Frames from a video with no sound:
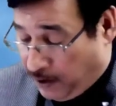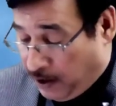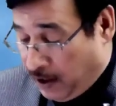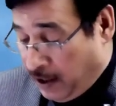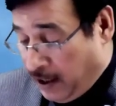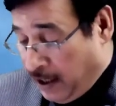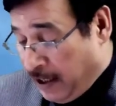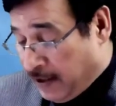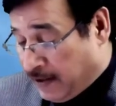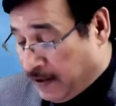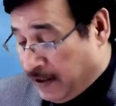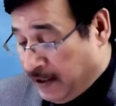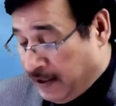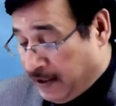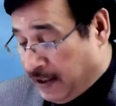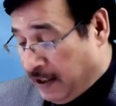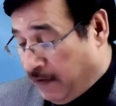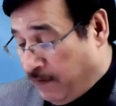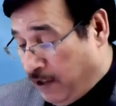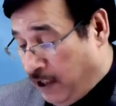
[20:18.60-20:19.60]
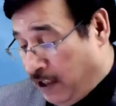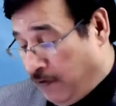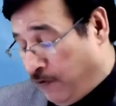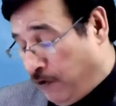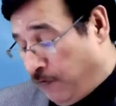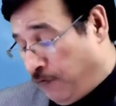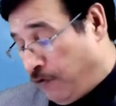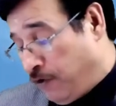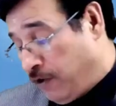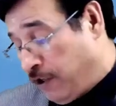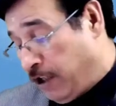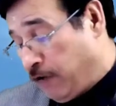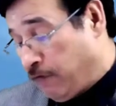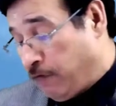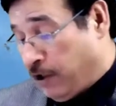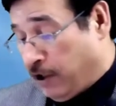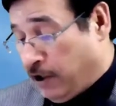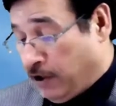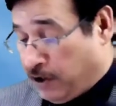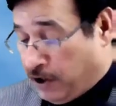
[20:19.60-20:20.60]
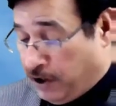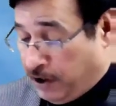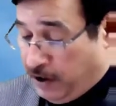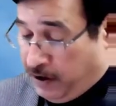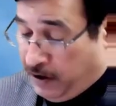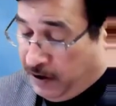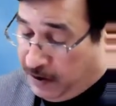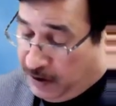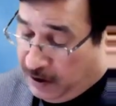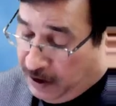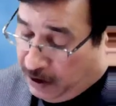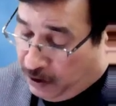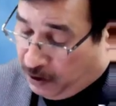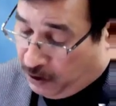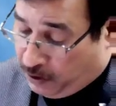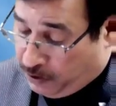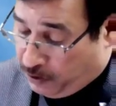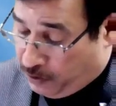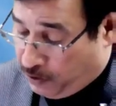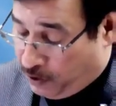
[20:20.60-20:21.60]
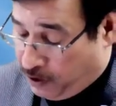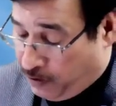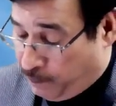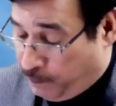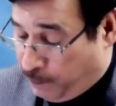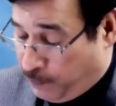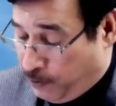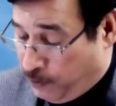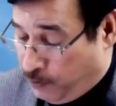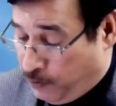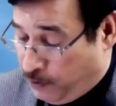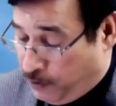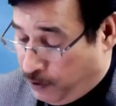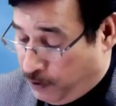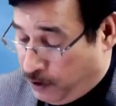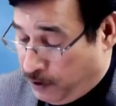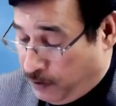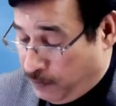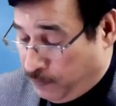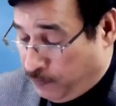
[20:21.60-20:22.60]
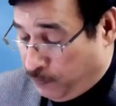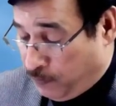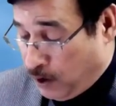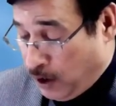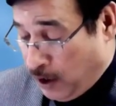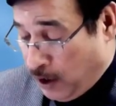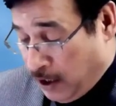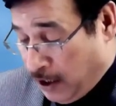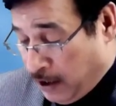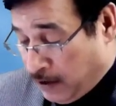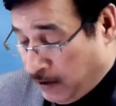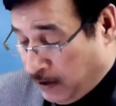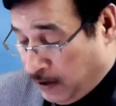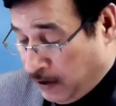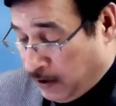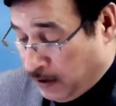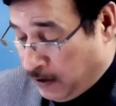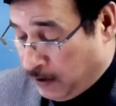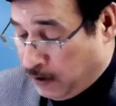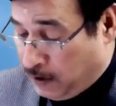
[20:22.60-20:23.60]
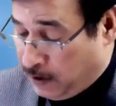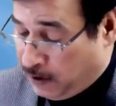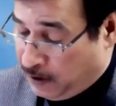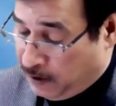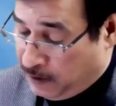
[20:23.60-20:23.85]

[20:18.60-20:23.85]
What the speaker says: Assets available for equity shares, in order to compute assets